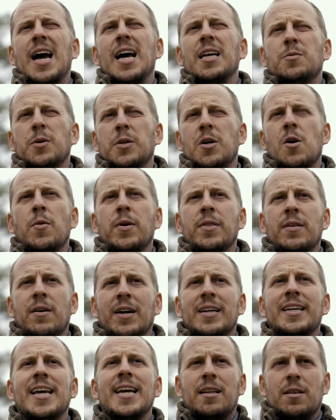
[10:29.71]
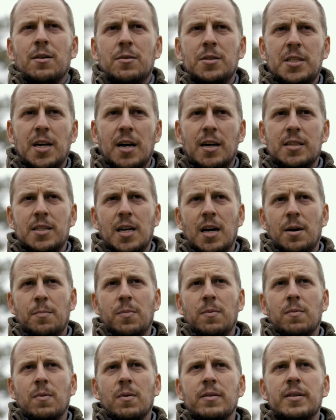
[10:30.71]
guys would go in there and kick those ducks up,
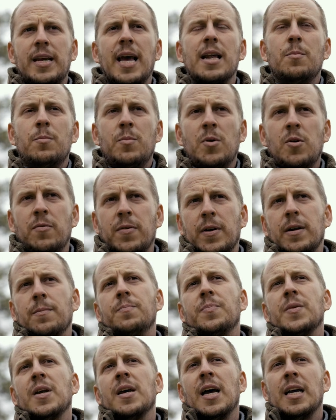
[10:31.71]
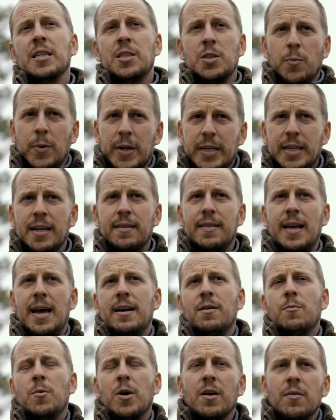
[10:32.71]
get them moving. And so we did
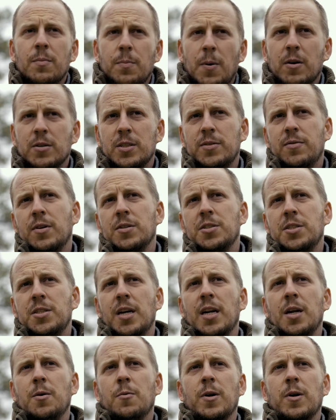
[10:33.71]
that. One of the parts of our study